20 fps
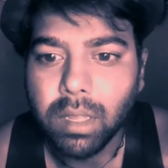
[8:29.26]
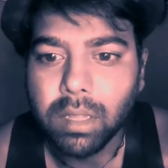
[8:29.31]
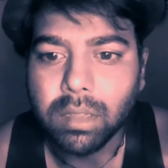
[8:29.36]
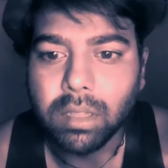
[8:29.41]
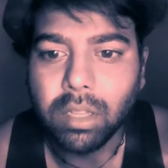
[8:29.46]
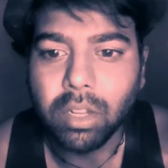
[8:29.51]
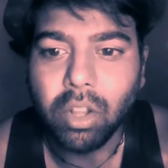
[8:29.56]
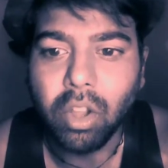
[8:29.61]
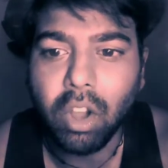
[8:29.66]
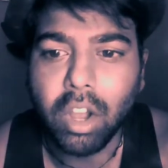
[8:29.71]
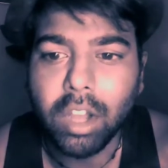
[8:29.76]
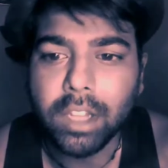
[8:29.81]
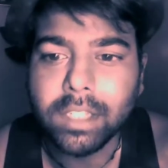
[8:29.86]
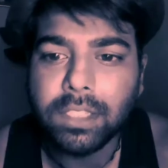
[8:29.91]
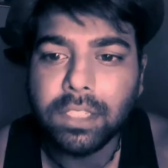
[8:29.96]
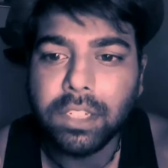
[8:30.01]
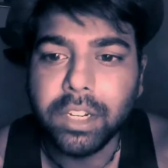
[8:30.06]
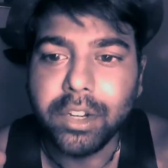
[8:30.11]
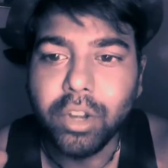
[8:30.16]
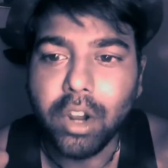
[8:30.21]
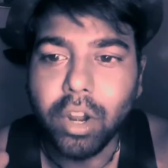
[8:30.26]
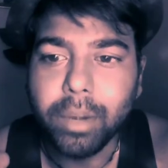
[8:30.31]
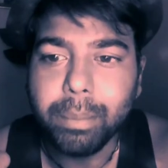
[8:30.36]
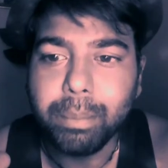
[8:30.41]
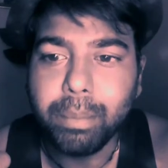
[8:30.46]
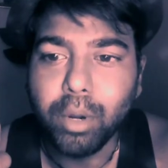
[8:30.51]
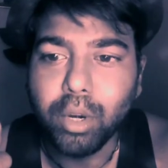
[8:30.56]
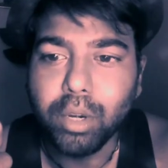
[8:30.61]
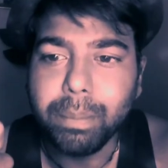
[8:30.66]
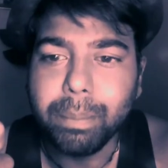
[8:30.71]
The gods did not
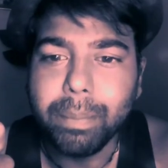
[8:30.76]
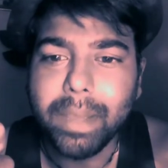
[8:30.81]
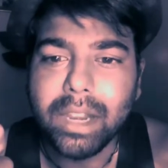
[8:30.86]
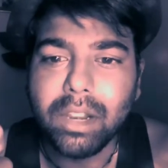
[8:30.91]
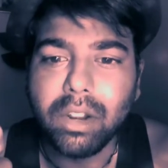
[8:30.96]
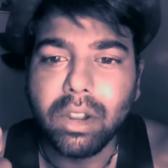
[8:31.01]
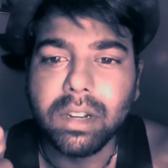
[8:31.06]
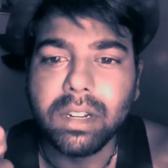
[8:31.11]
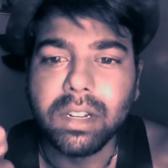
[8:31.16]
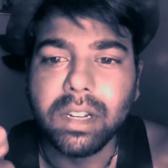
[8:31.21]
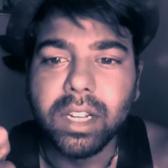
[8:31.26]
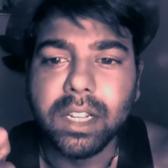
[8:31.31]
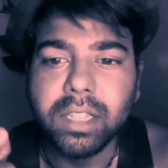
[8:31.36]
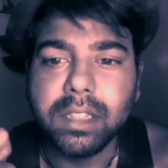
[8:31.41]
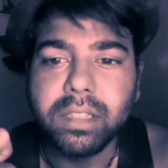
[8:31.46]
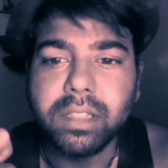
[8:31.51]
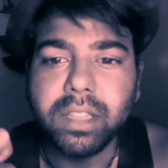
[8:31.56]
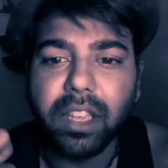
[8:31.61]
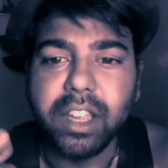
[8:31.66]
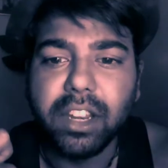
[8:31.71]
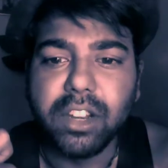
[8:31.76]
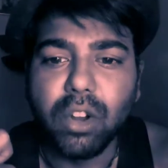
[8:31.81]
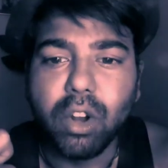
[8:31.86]
put men on earth in